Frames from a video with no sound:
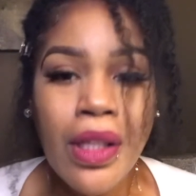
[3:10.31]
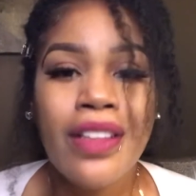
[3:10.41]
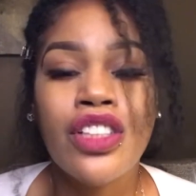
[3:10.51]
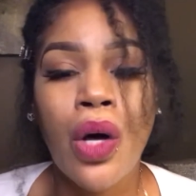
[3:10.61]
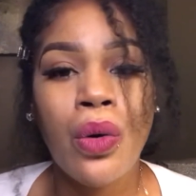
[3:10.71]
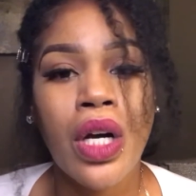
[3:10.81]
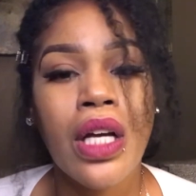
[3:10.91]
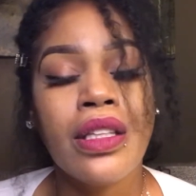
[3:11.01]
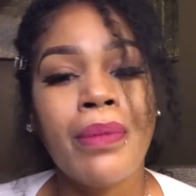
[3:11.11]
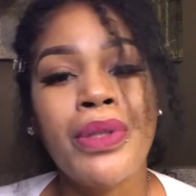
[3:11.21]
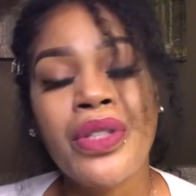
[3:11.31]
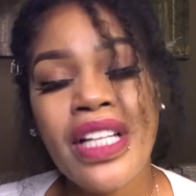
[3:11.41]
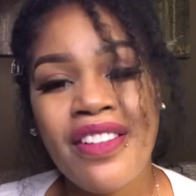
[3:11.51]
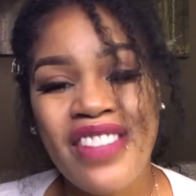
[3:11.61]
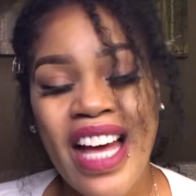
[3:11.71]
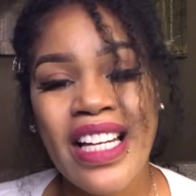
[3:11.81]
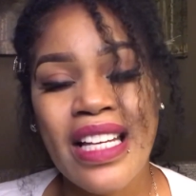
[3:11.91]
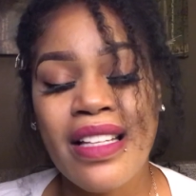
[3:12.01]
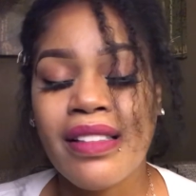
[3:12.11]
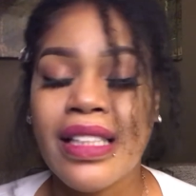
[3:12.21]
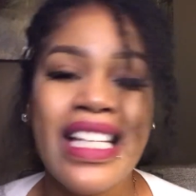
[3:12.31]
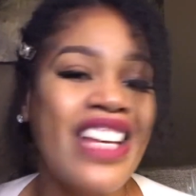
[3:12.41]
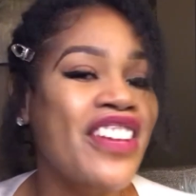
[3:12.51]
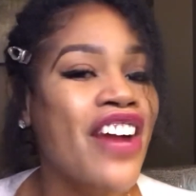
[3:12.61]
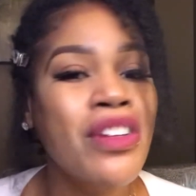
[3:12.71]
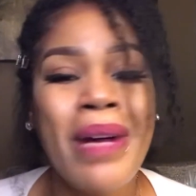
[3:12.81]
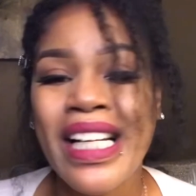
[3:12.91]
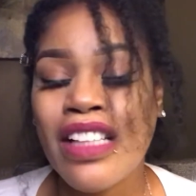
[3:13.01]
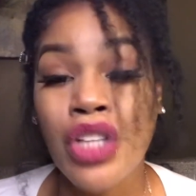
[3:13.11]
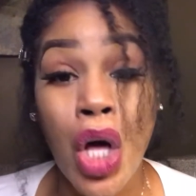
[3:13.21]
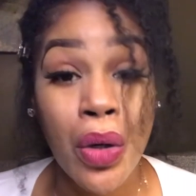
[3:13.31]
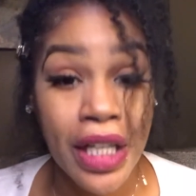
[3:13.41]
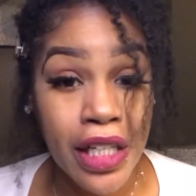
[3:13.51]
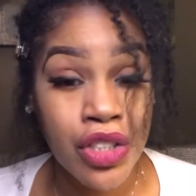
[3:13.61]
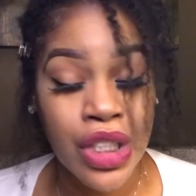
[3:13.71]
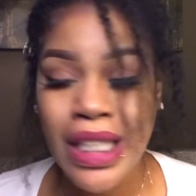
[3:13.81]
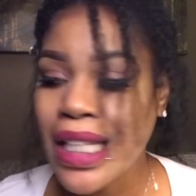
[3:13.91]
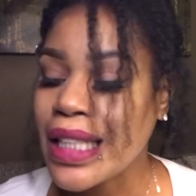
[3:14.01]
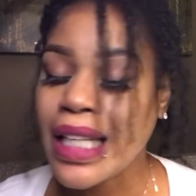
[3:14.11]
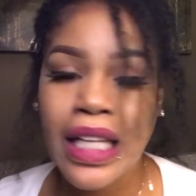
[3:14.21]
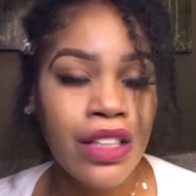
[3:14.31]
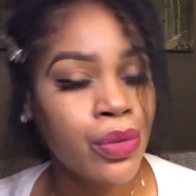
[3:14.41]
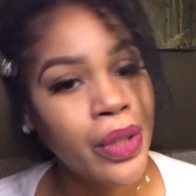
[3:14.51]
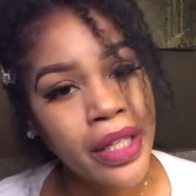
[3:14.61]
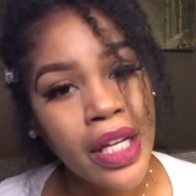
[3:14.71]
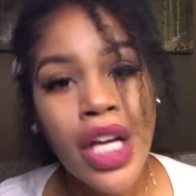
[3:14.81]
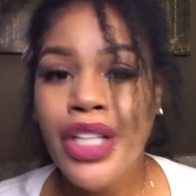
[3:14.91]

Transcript: So the beauty of that is if everybody is all energy, then guess what?